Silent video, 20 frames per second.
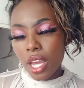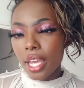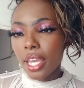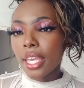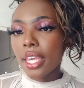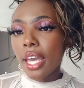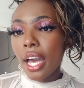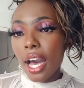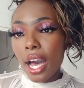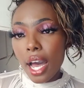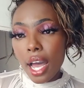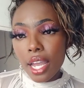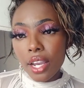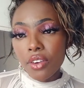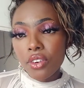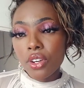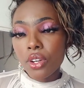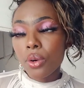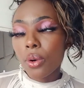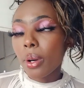
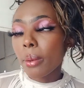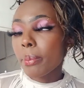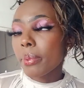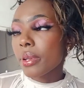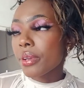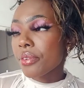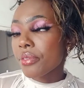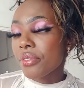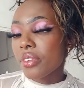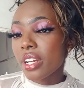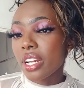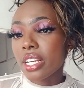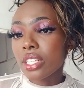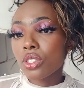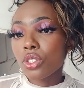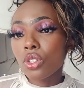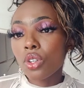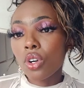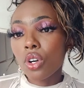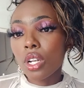in a
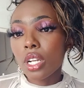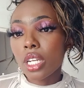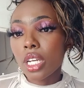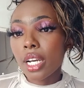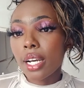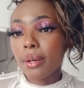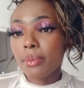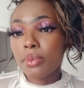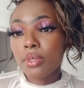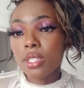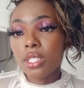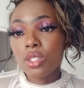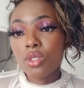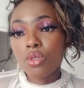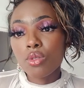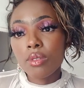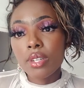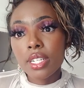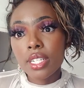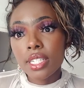village called
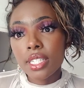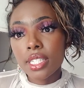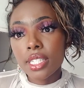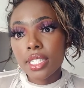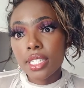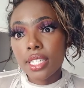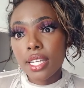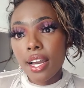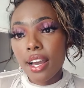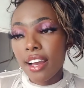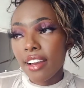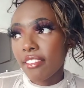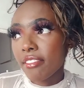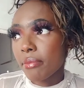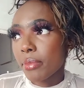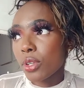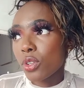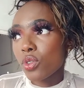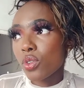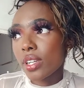Kapsituate. I've
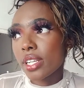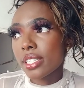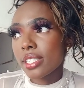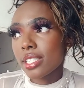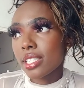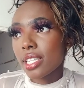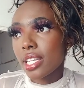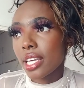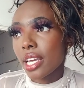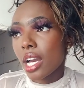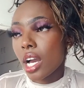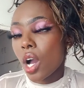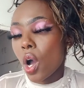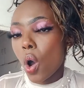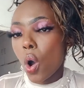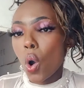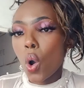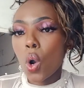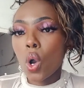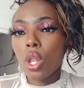been raised there
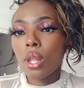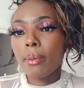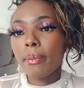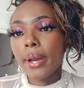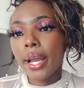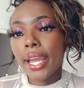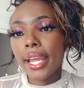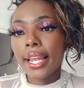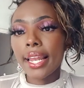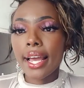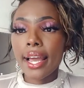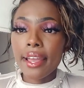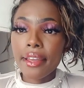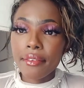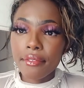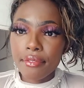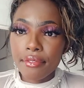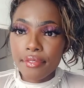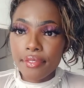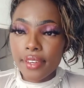all my
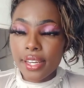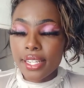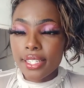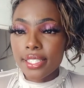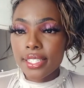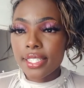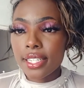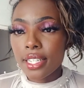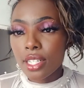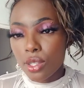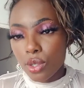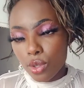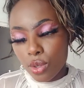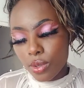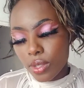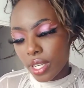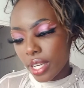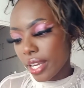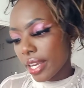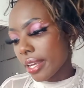life until
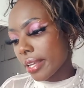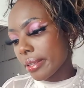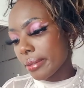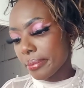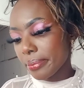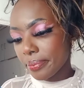today.